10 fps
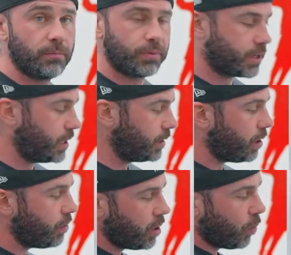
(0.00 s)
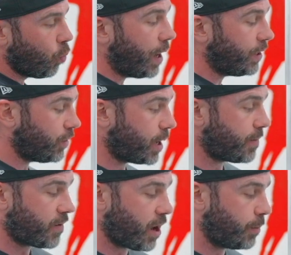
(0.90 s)
per kilo, 1 gram
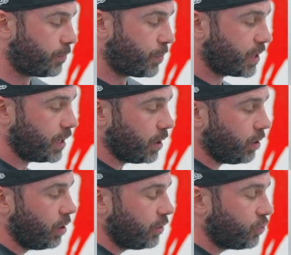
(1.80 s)
of carbs per kilo,